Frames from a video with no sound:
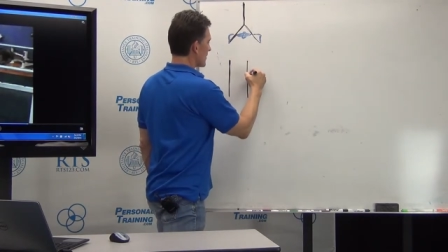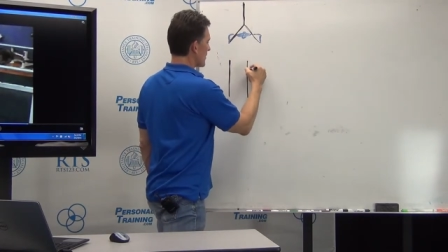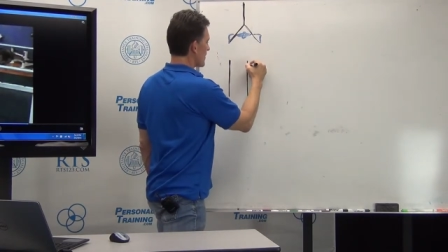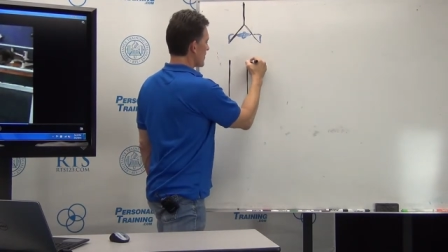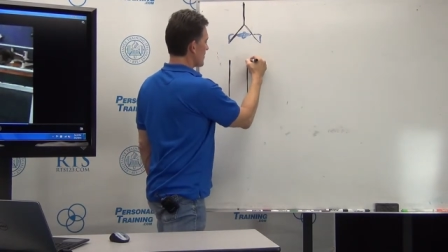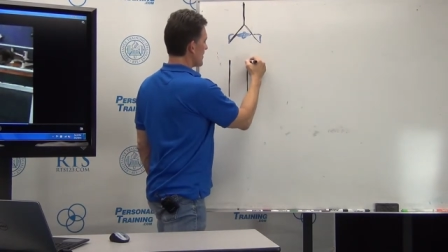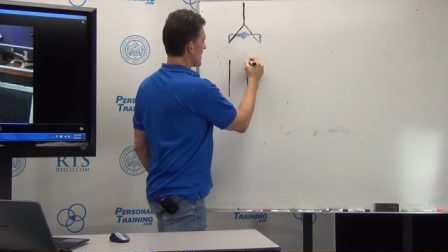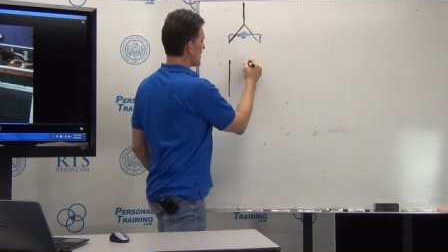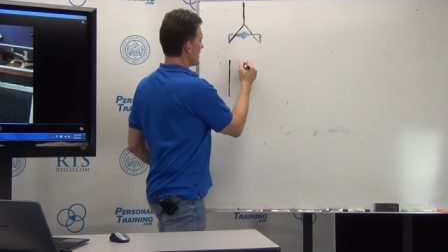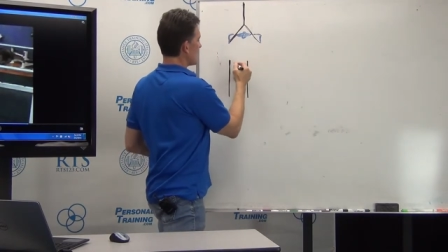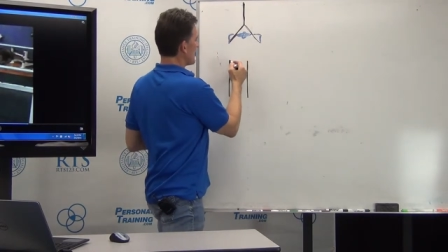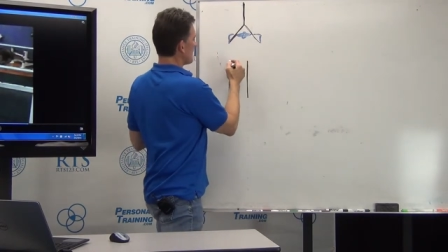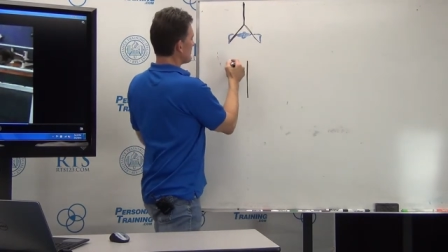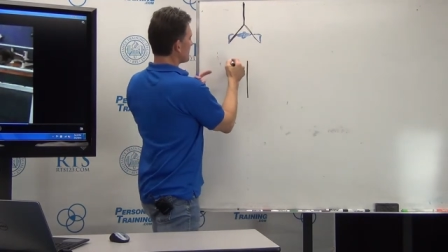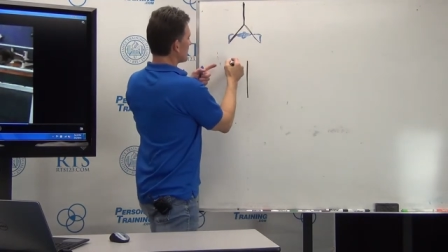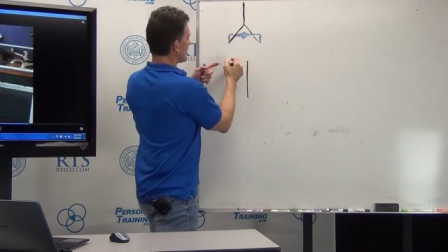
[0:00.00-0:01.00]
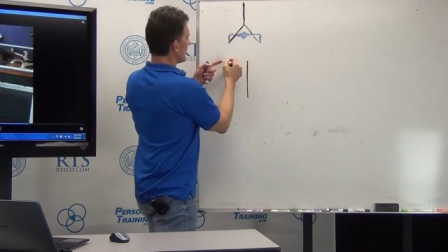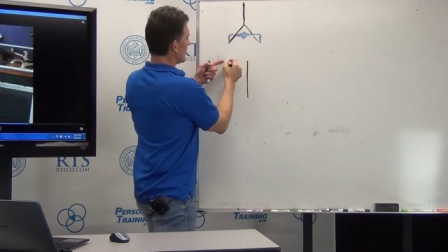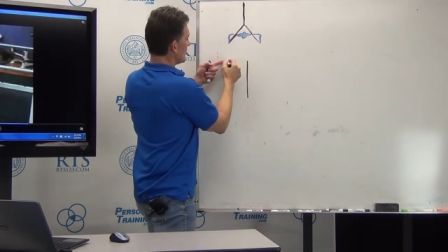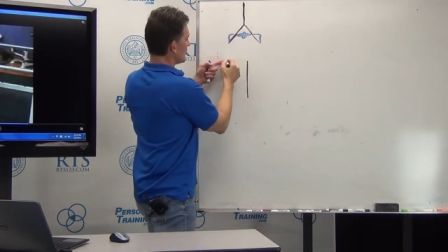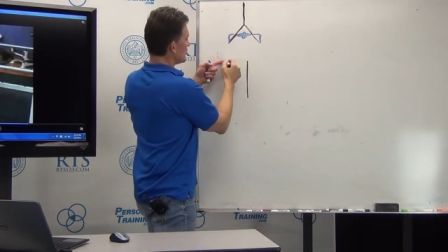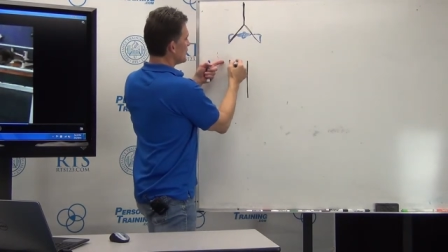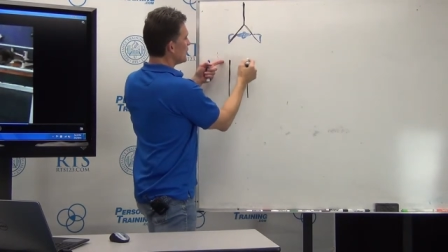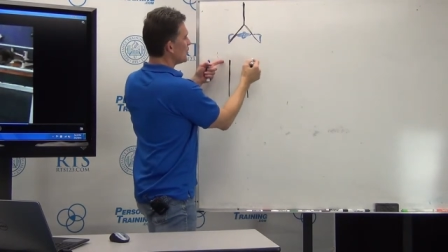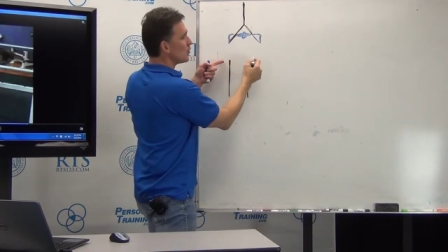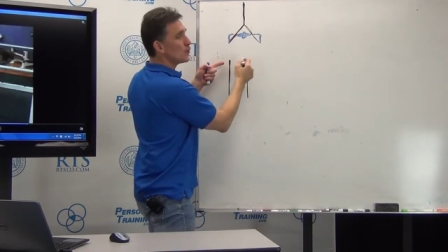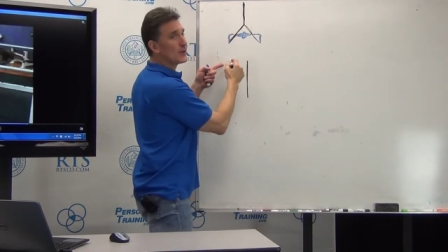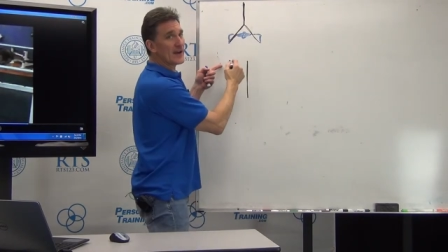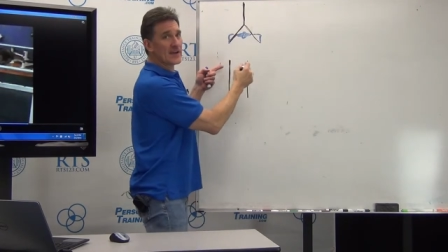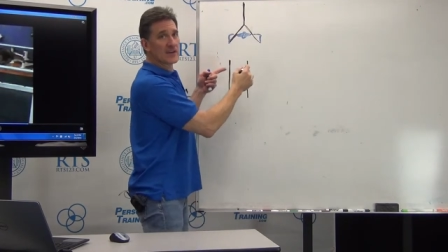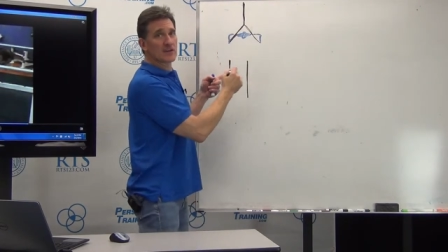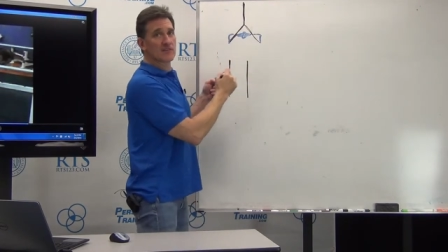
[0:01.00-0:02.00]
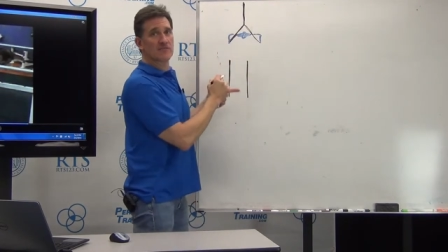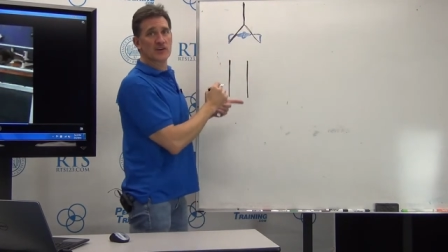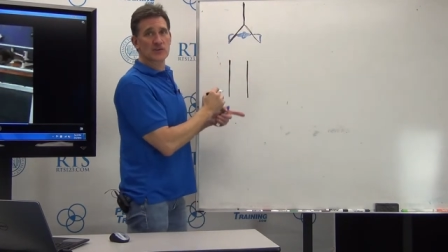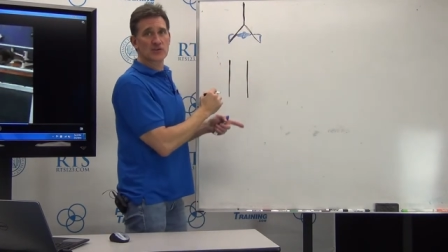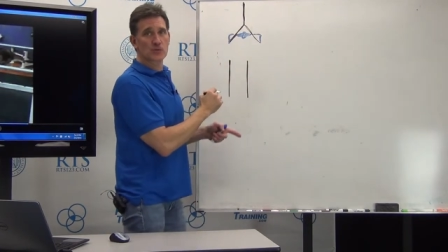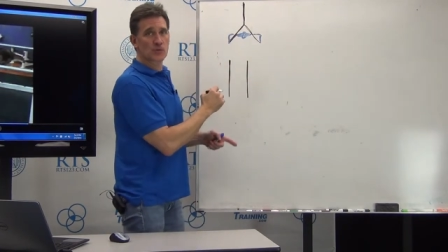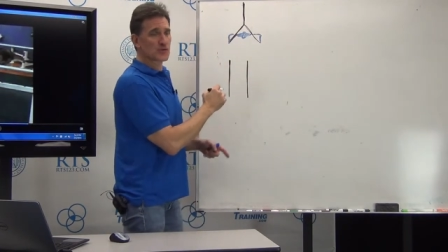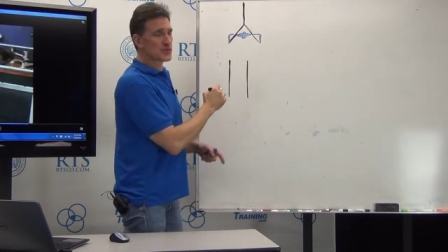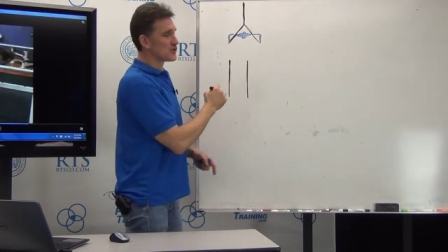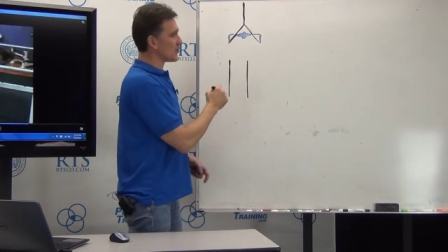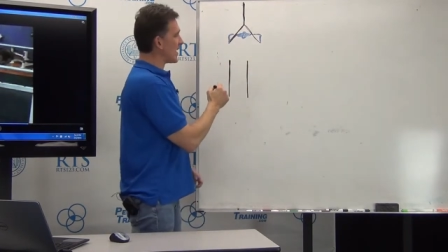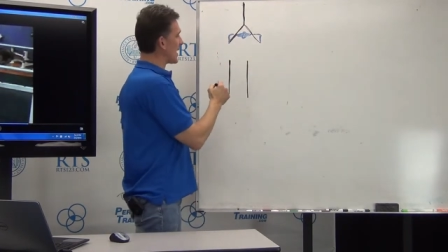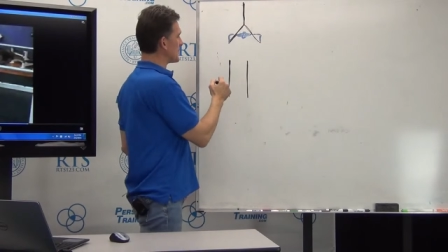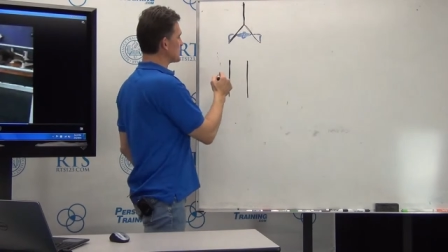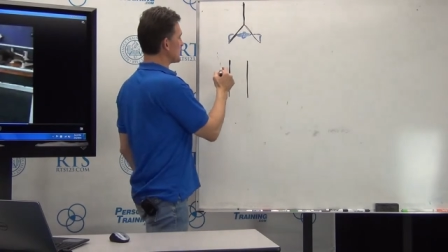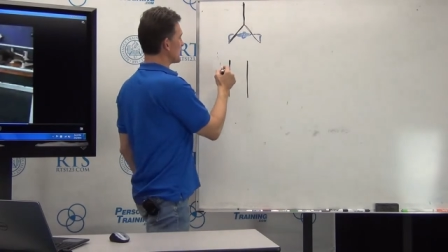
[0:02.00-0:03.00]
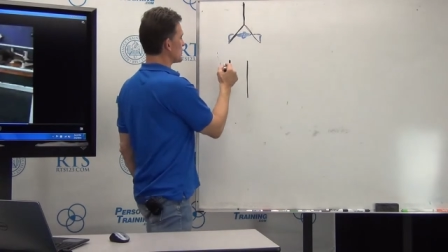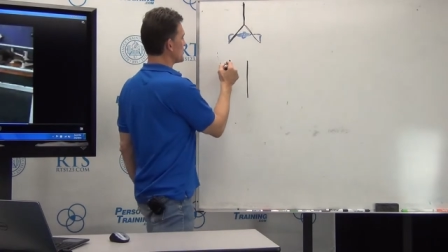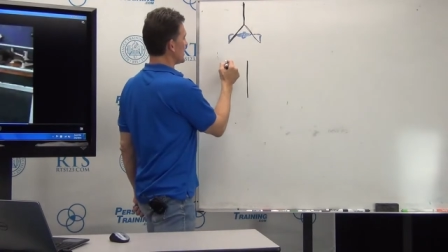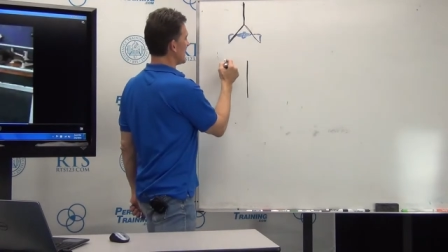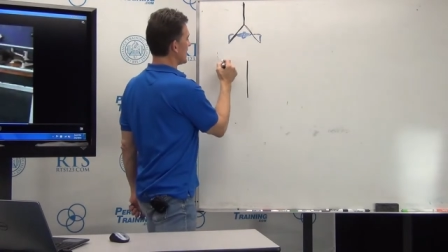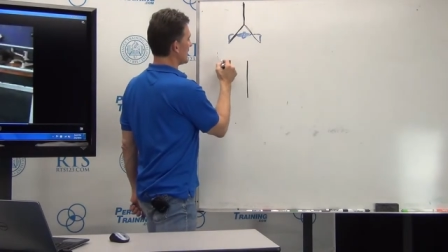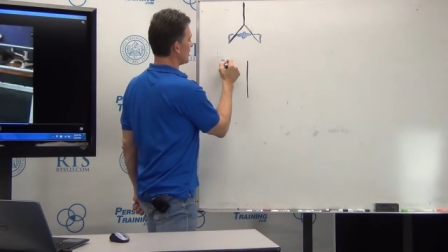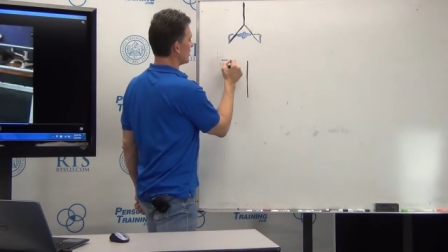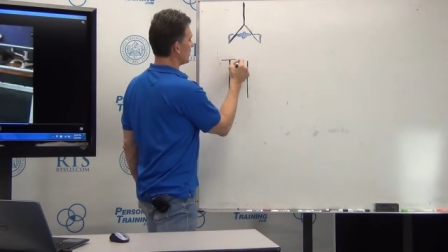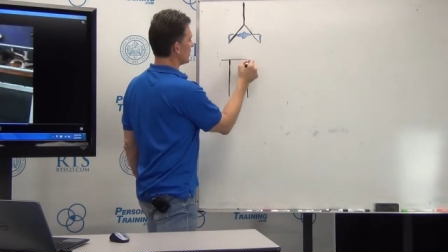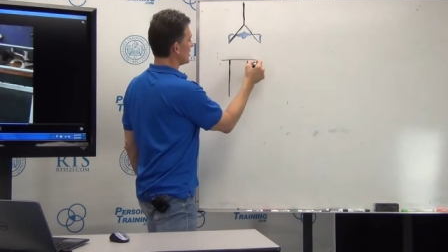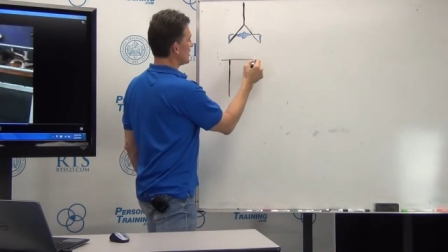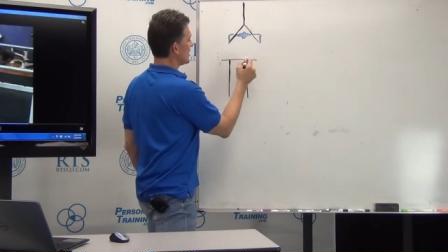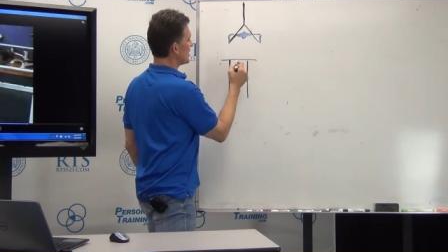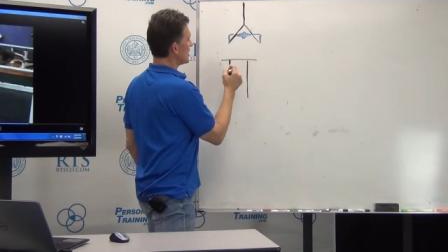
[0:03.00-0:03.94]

the two individual straps or chains